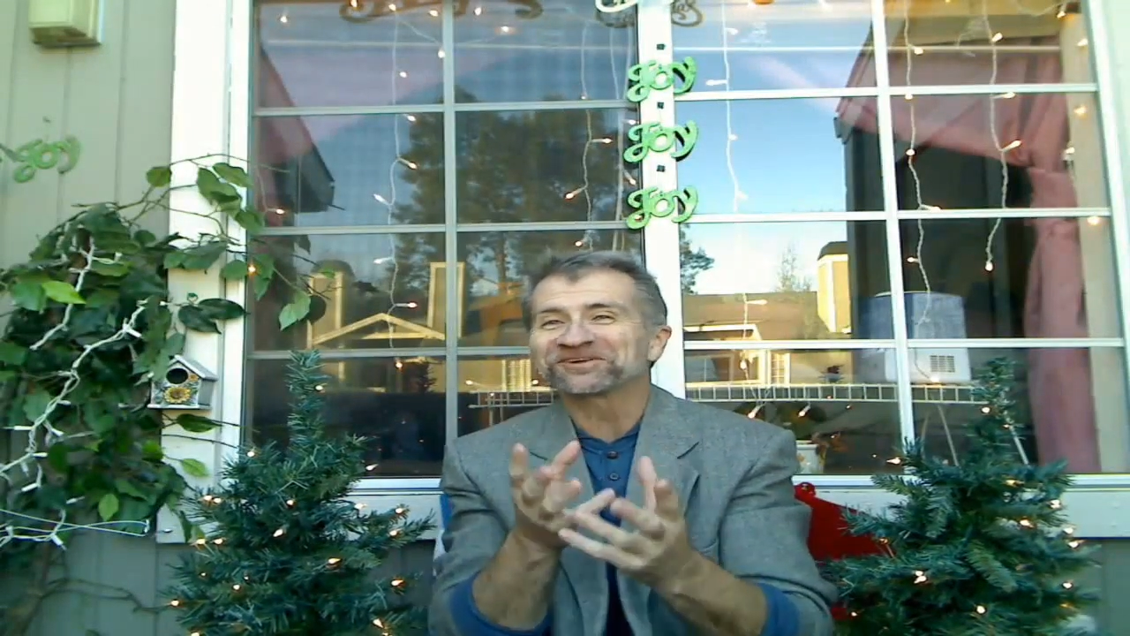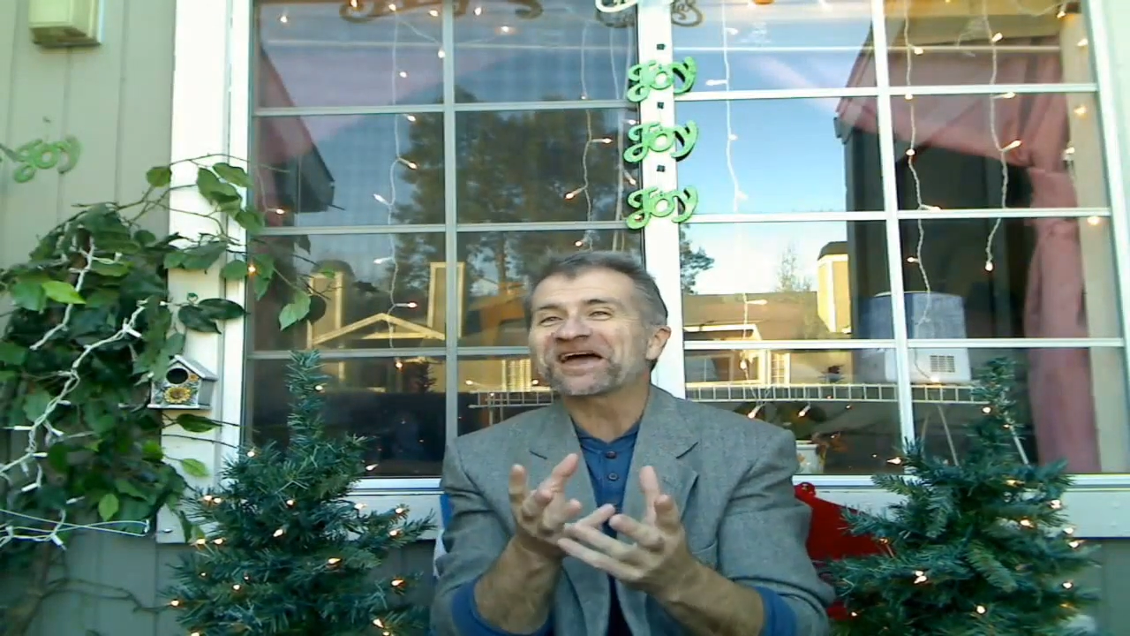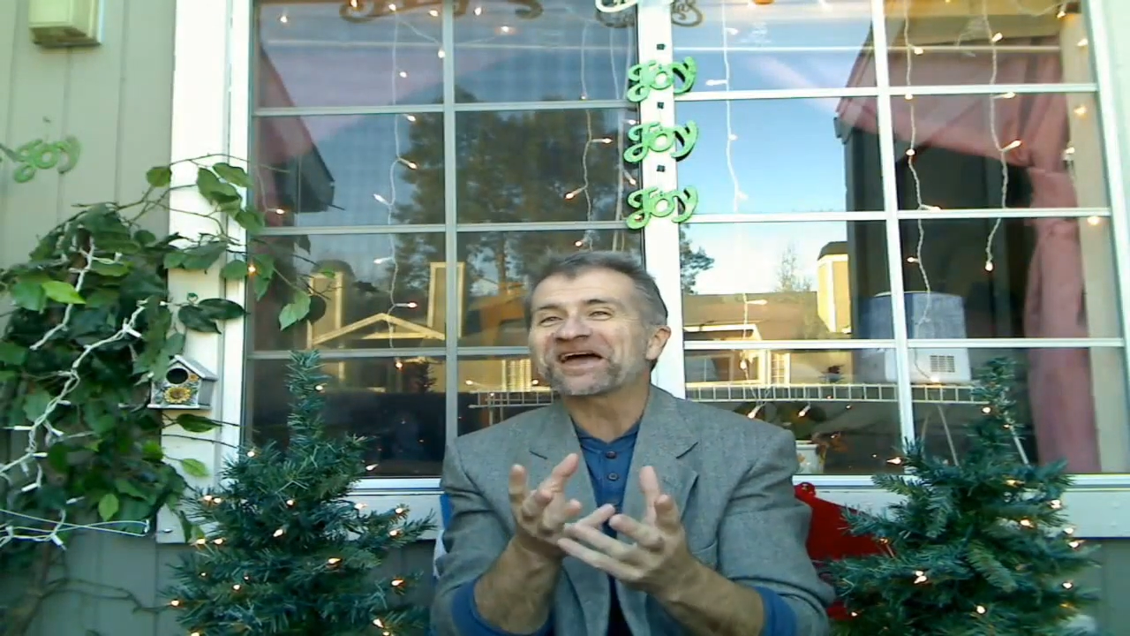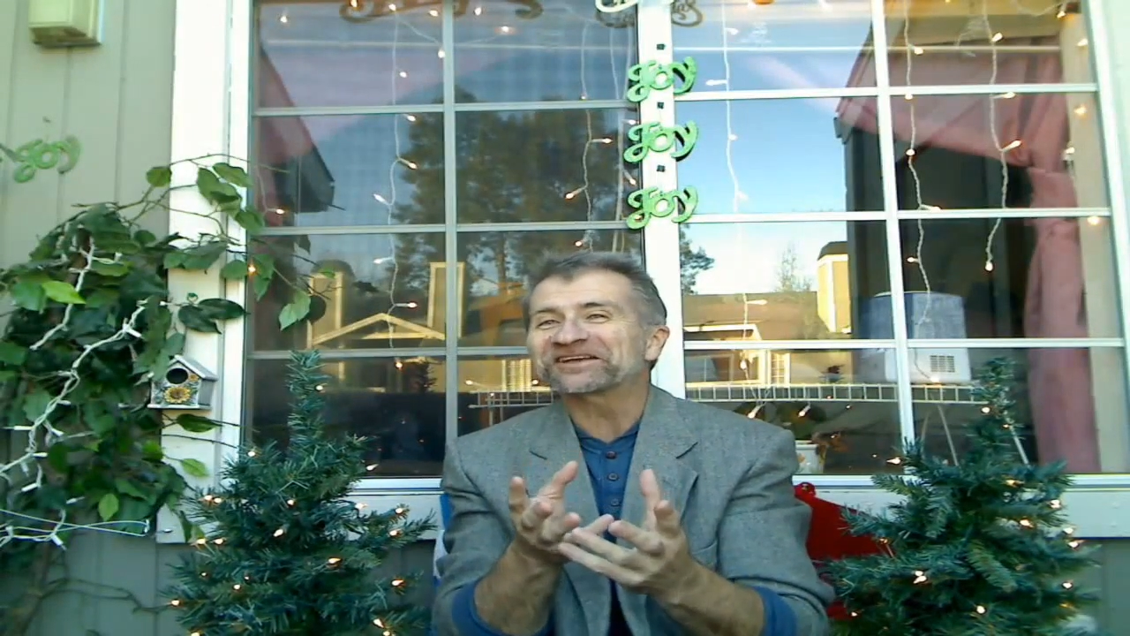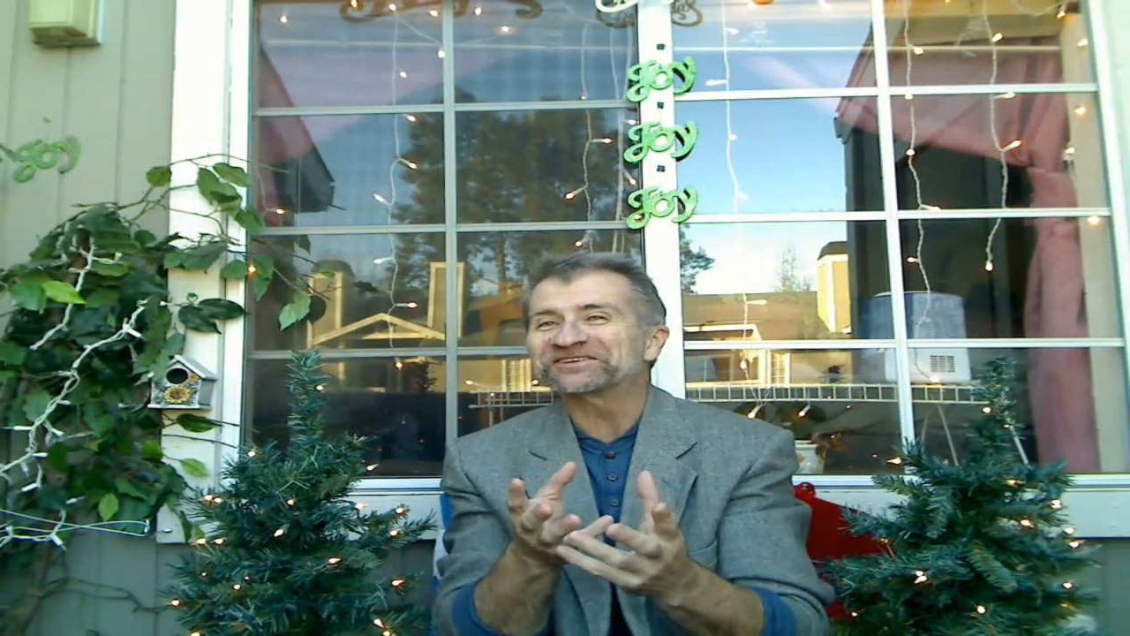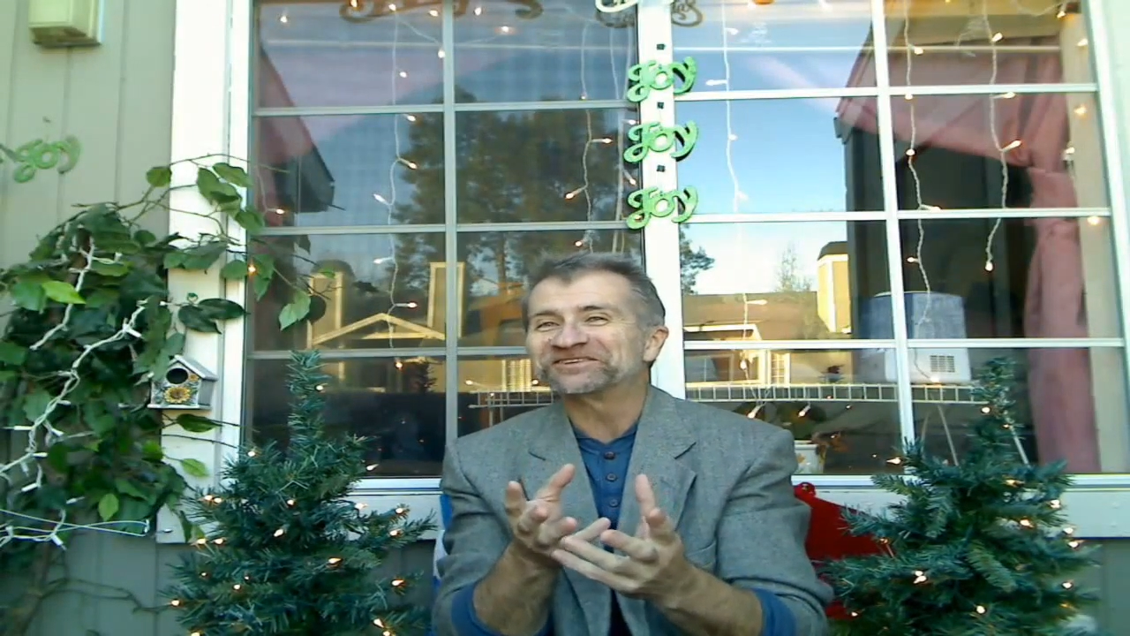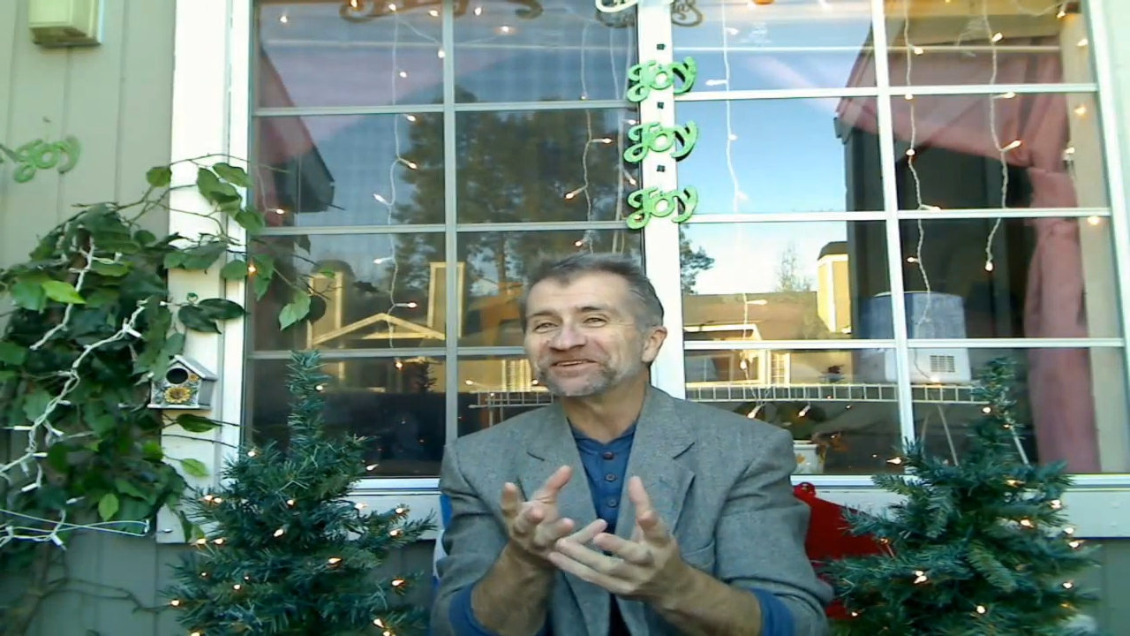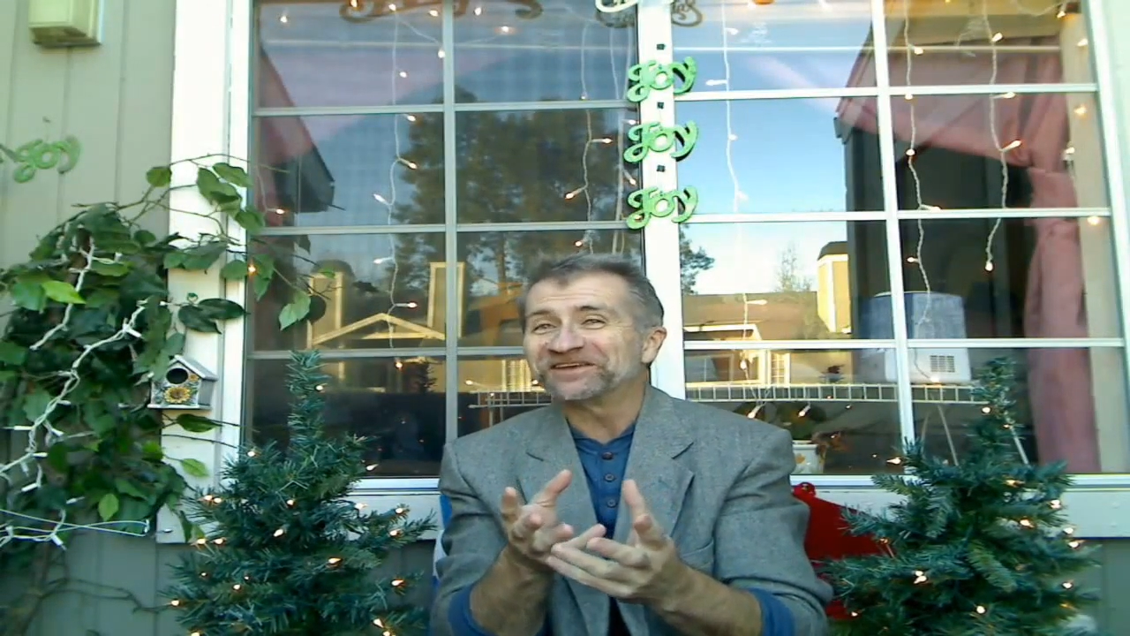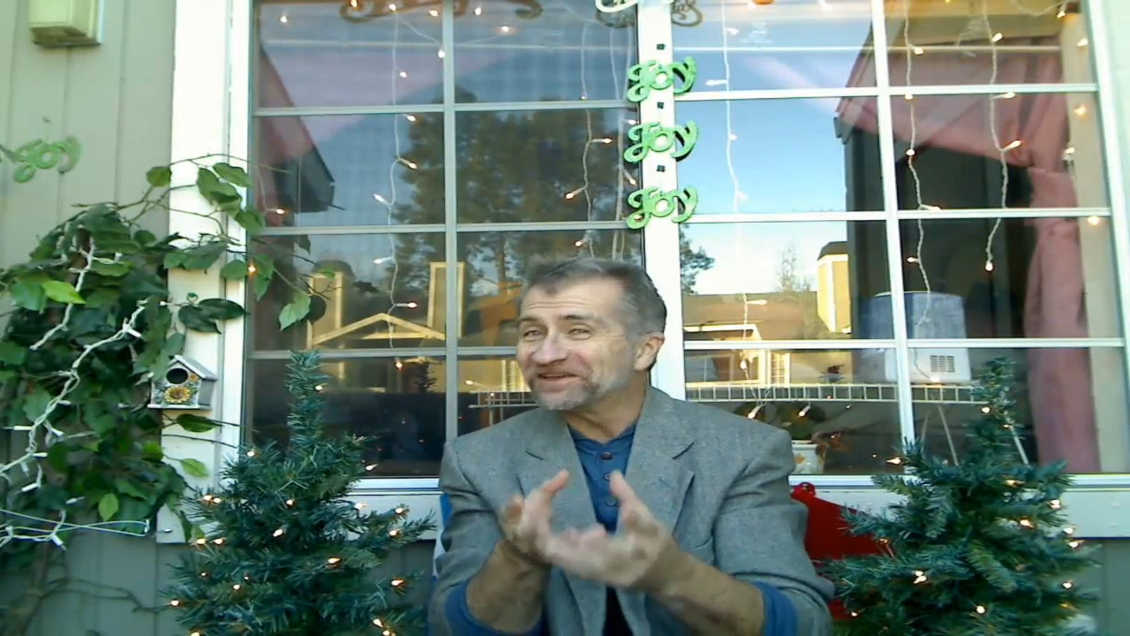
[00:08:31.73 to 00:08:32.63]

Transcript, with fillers: reaction